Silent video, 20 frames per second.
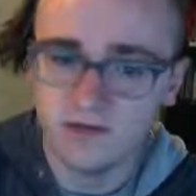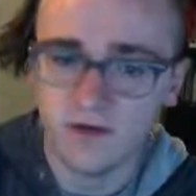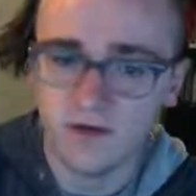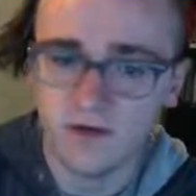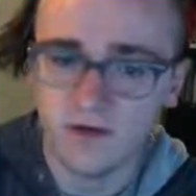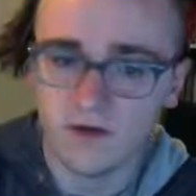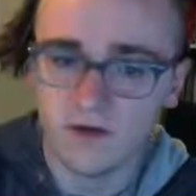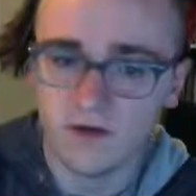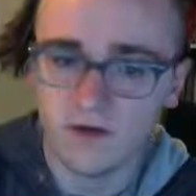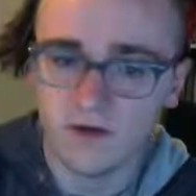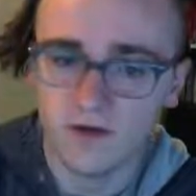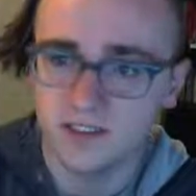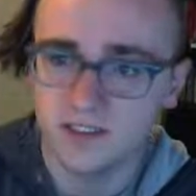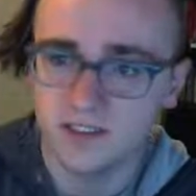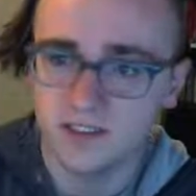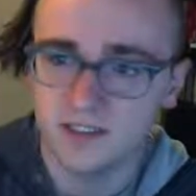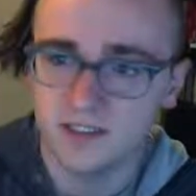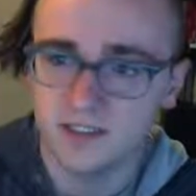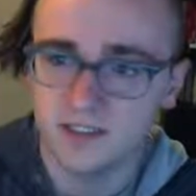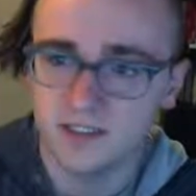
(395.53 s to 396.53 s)
I was like
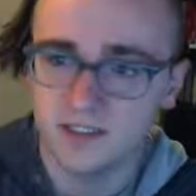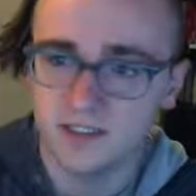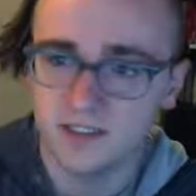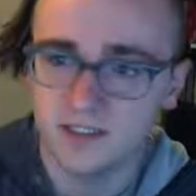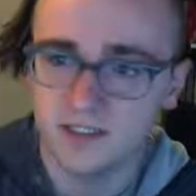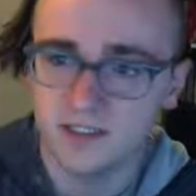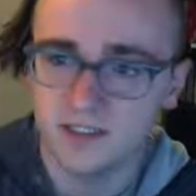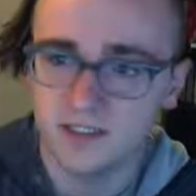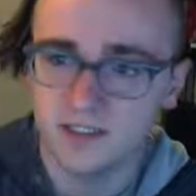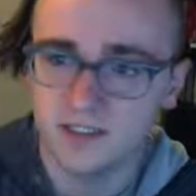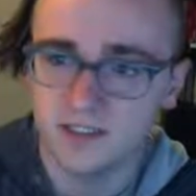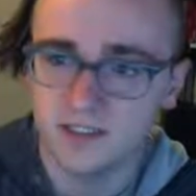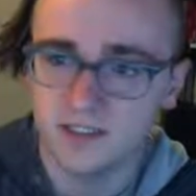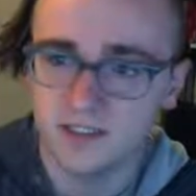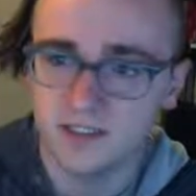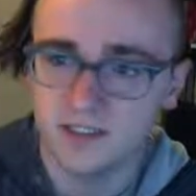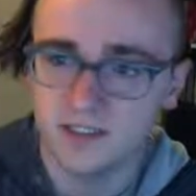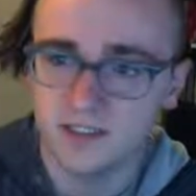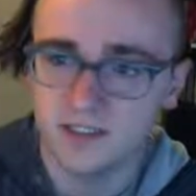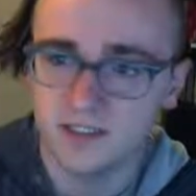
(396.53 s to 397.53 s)
submitting to cert
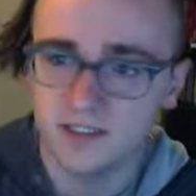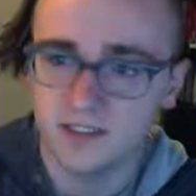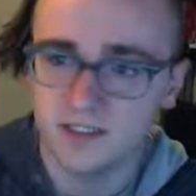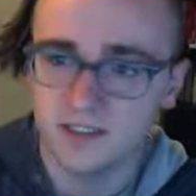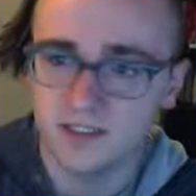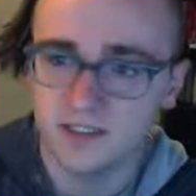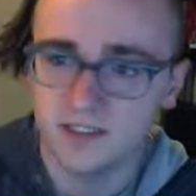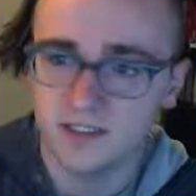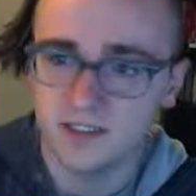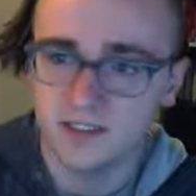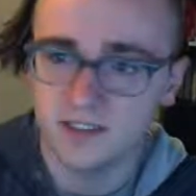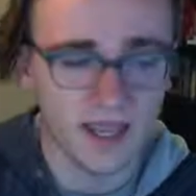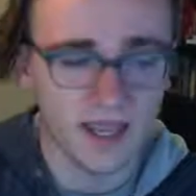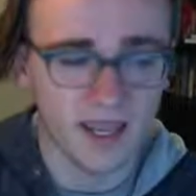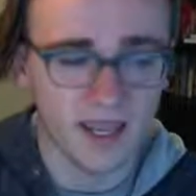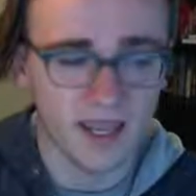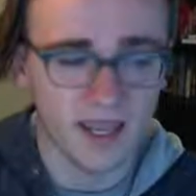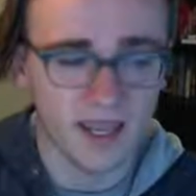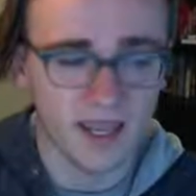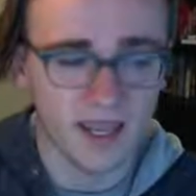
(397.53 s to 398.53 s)
and also like
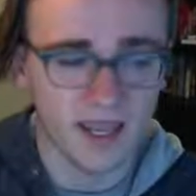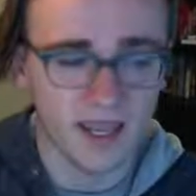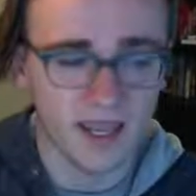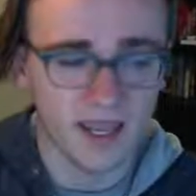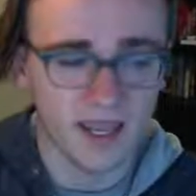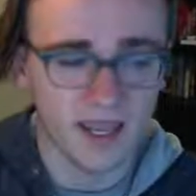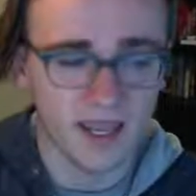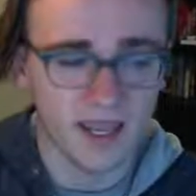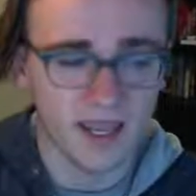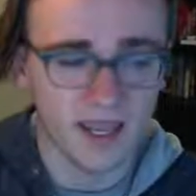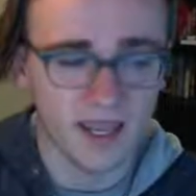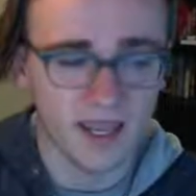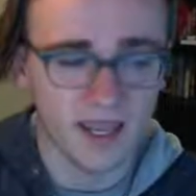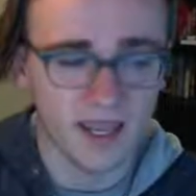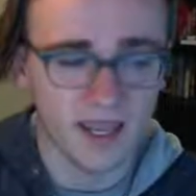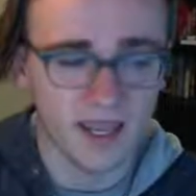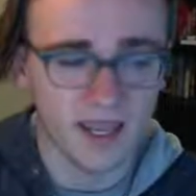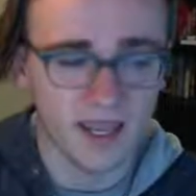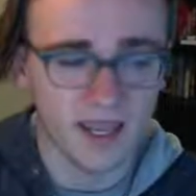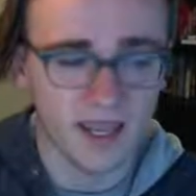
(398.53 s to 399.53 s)
adding new features as I went,